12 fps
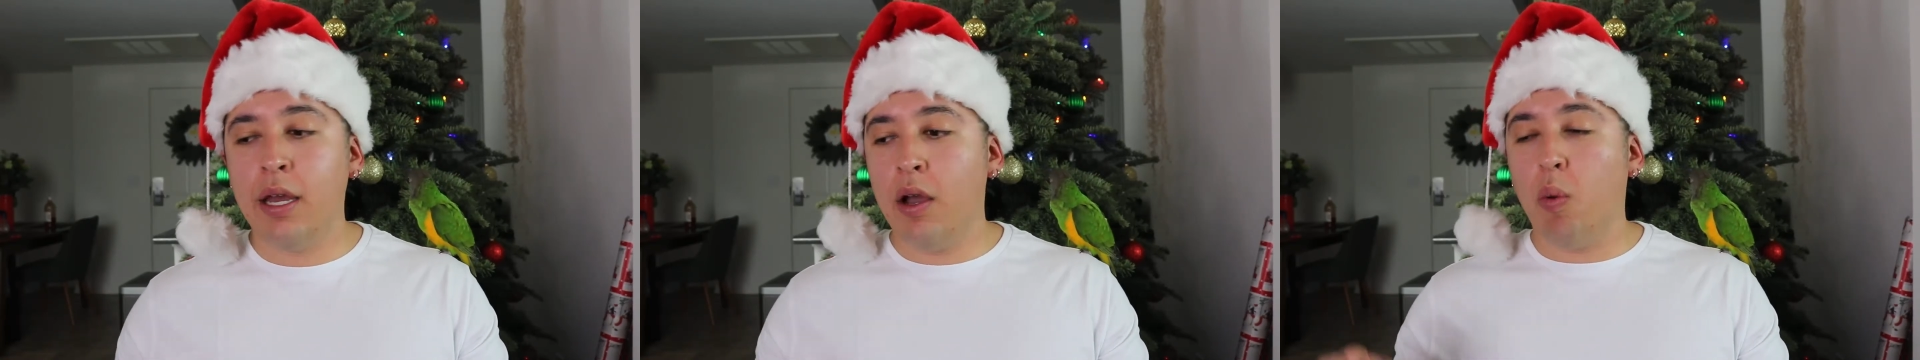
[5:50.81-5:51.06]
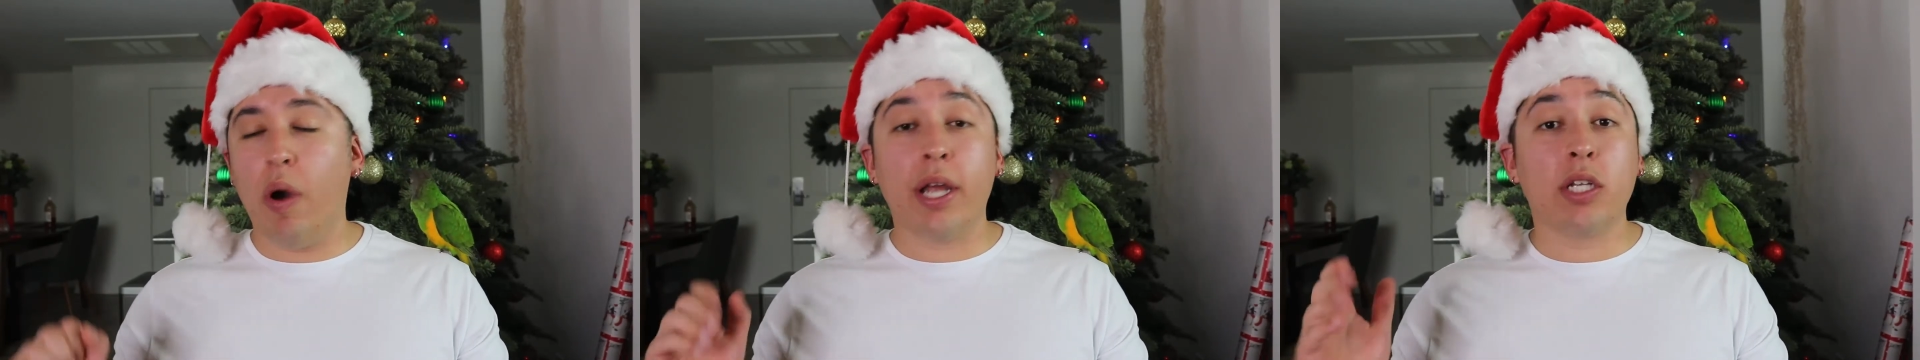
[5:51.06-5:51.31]

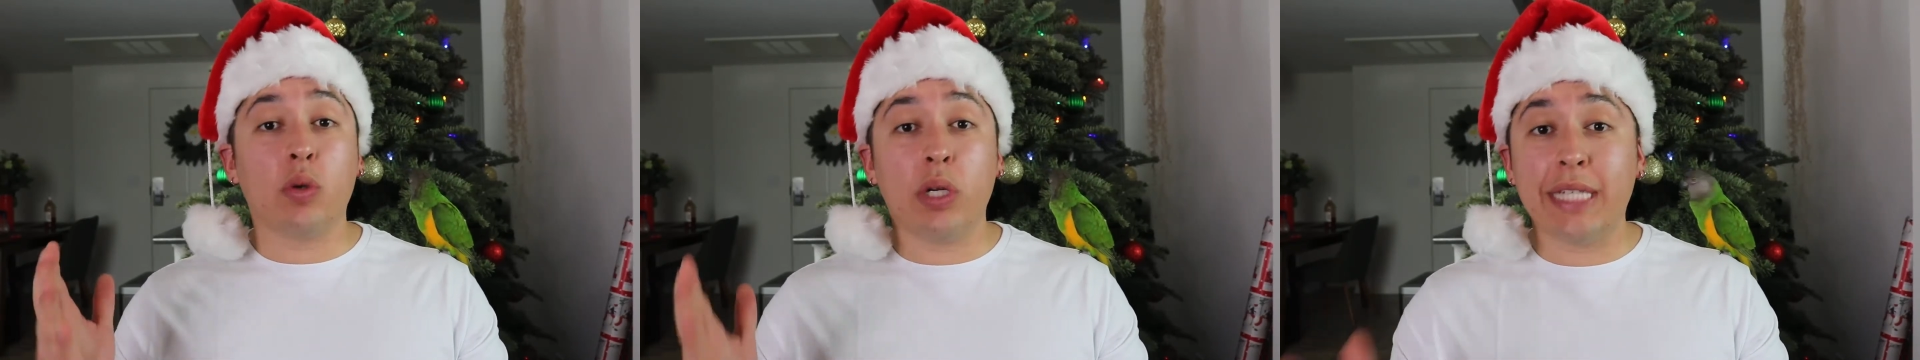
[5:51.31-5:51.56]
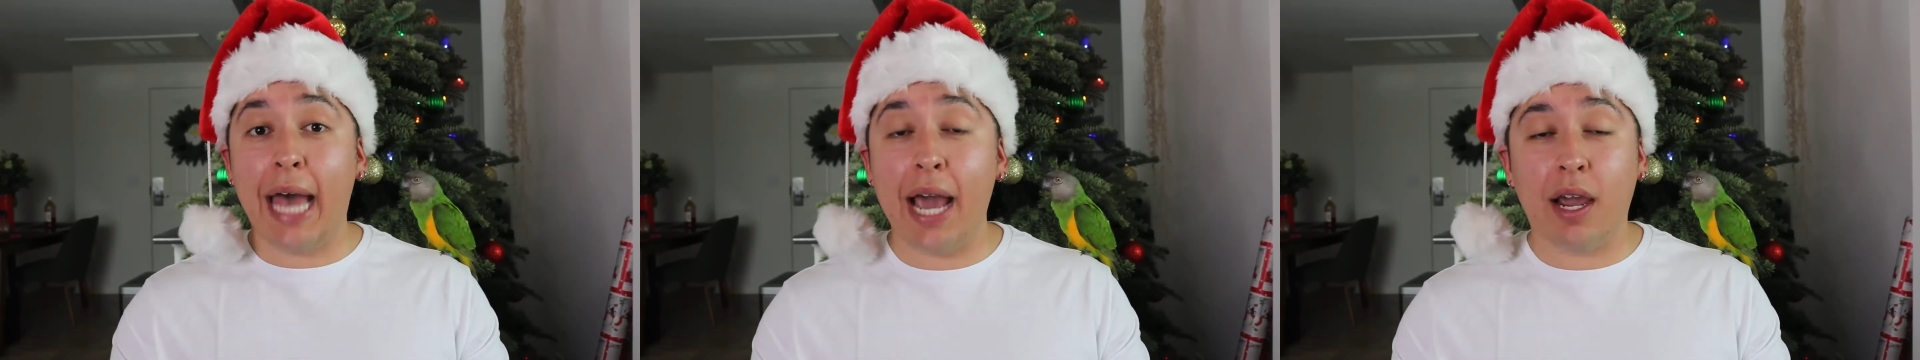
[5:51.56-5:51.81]
wanting to
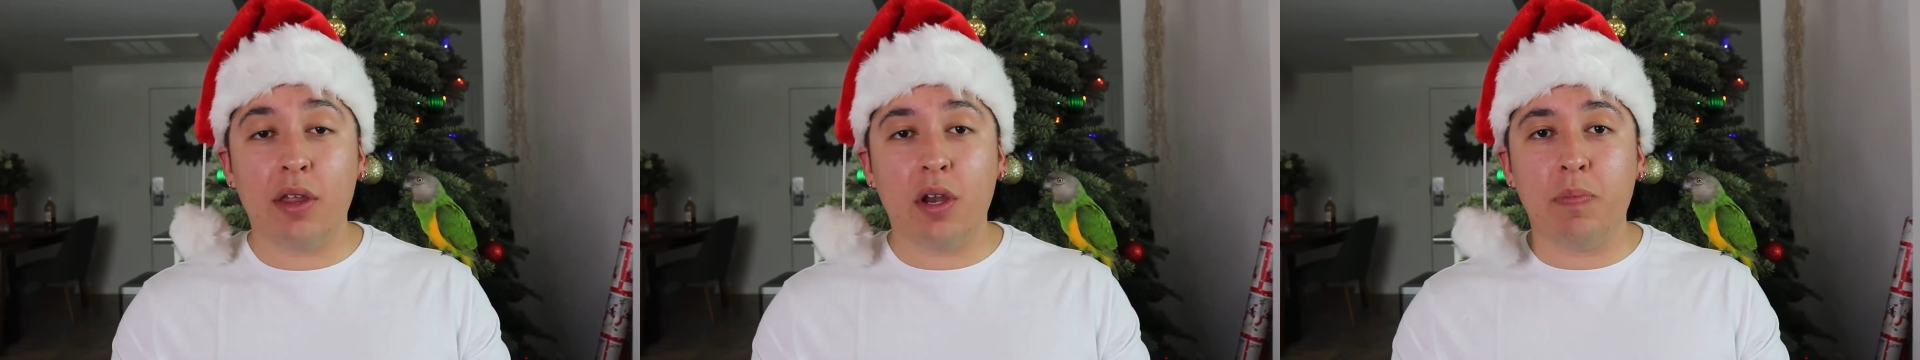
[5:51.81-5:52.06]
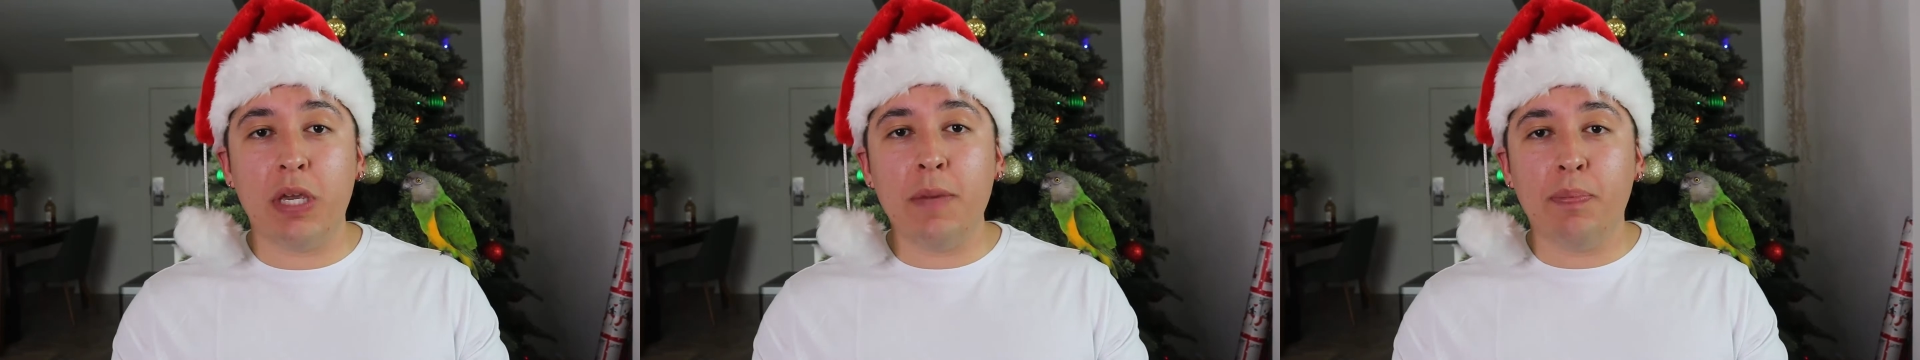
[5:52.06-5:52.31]
attack other
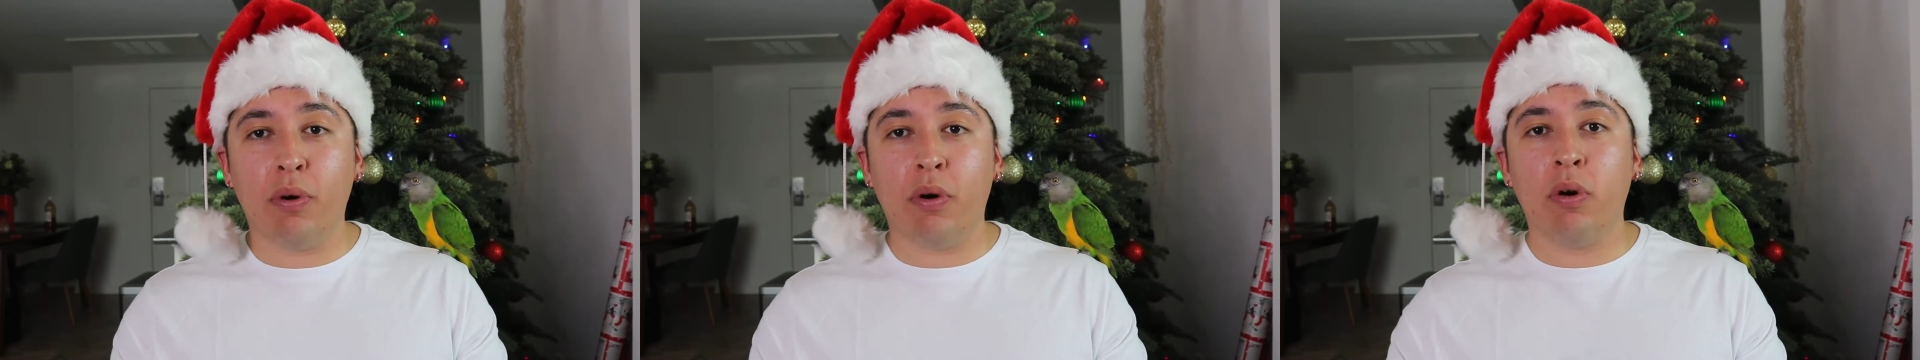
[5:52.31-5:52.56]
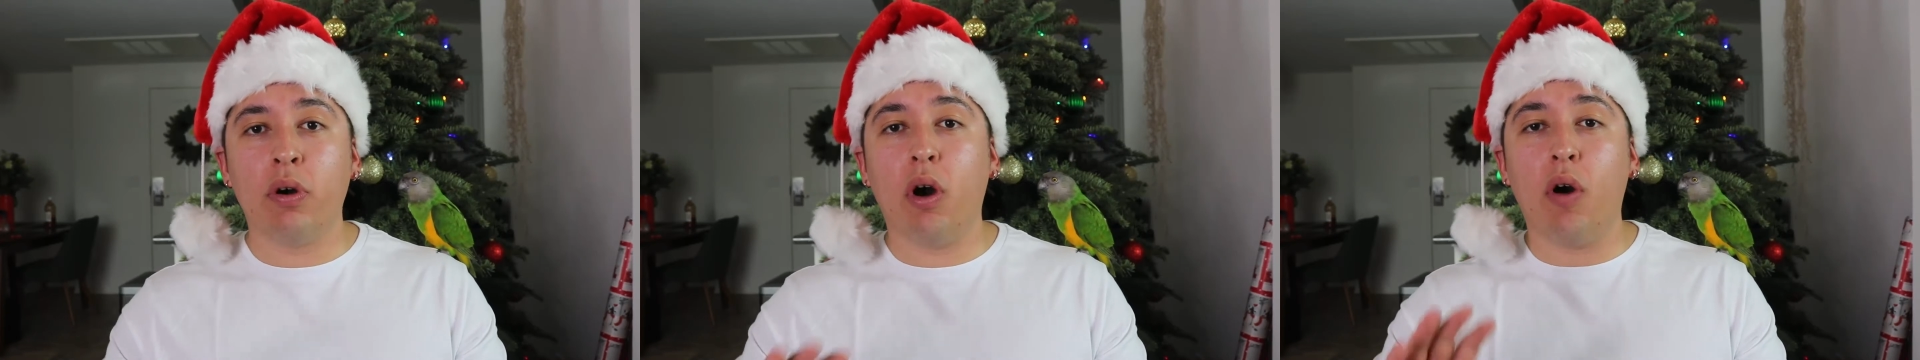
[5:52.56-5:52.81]

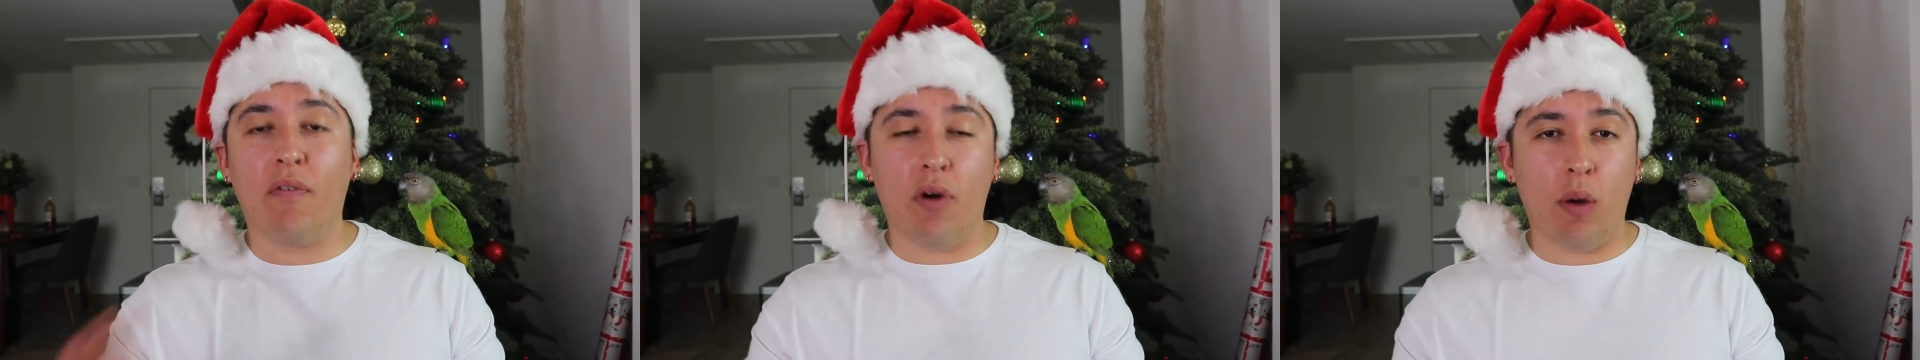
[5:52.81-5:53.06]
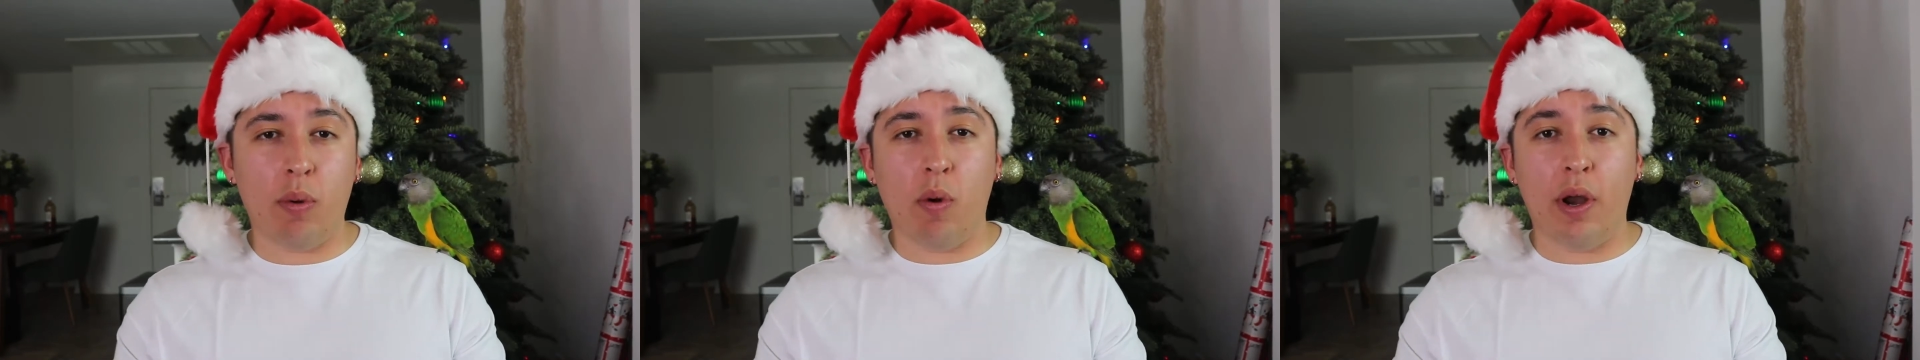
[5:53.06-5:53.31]
people. Overall,
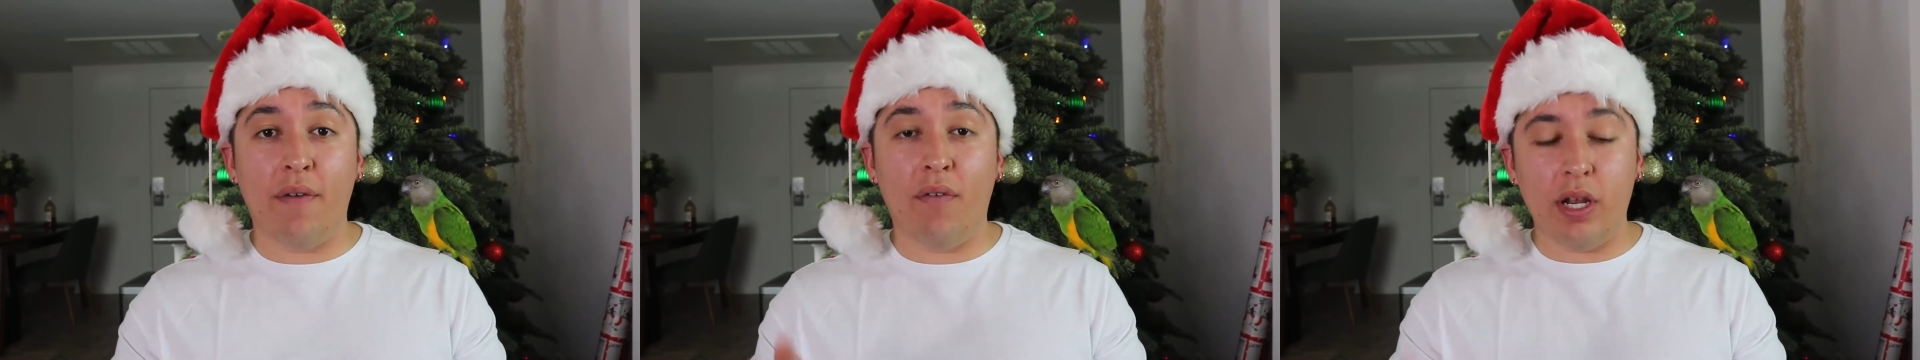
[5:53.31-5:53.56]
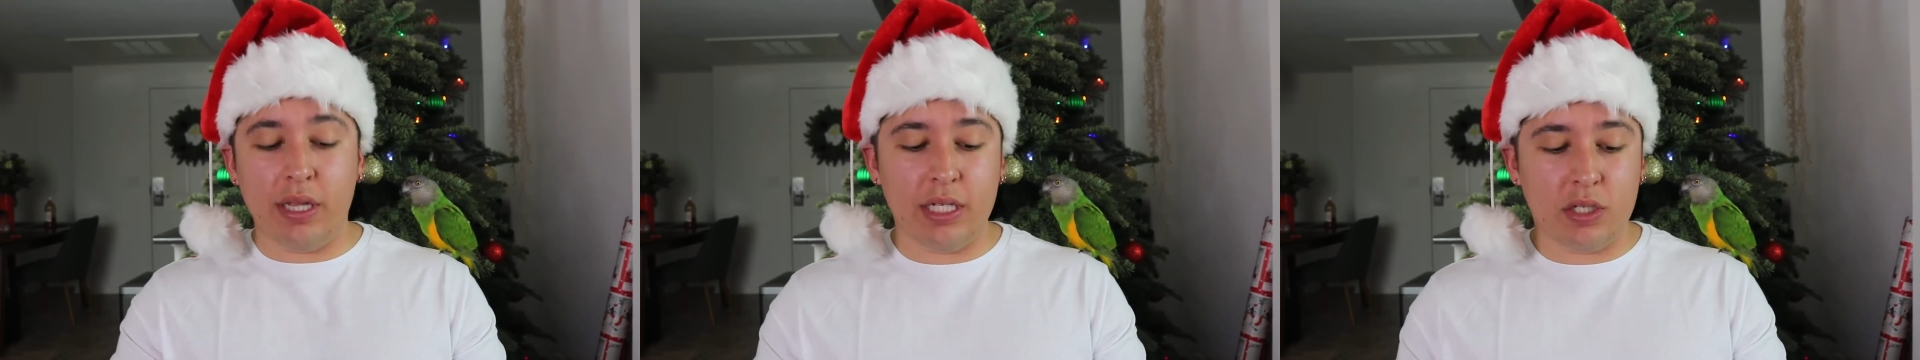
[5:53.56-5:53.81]
we want to
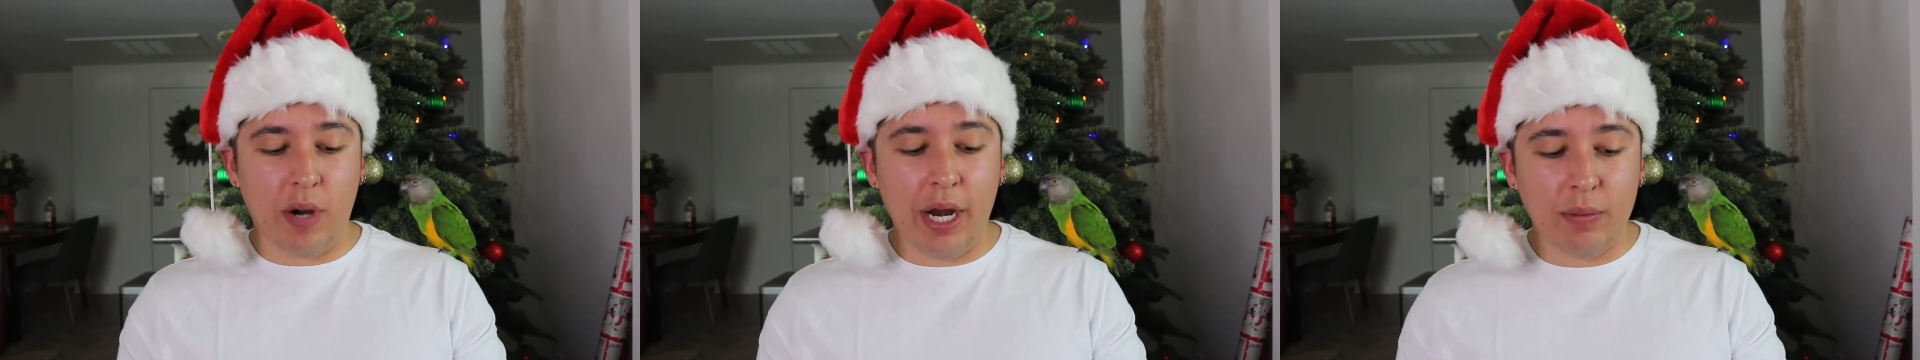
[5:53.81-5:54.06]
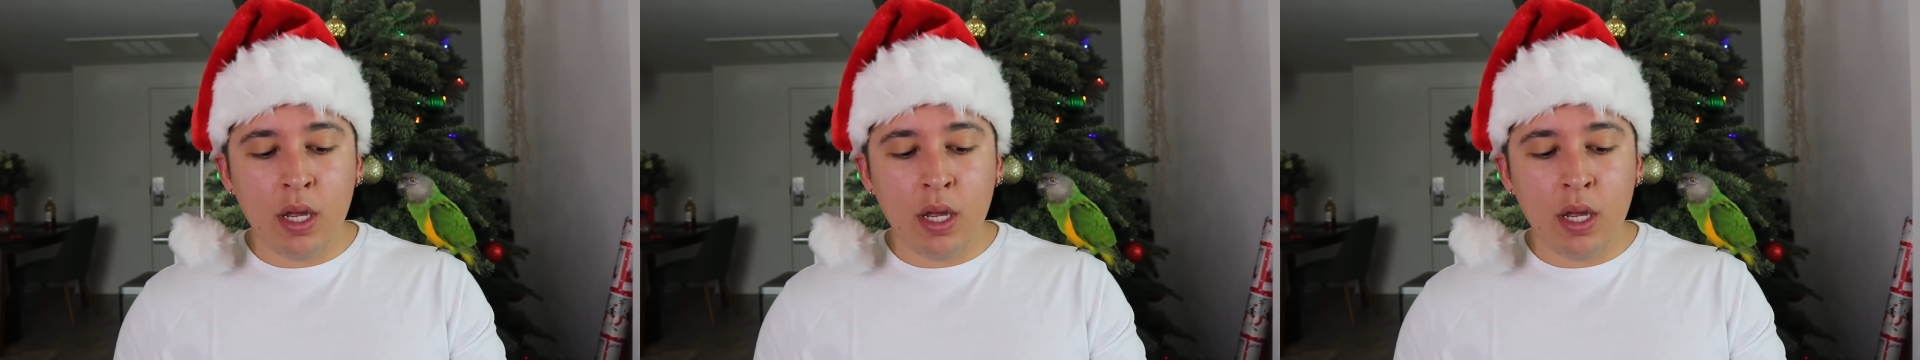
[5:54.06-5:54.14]
avoid this, right?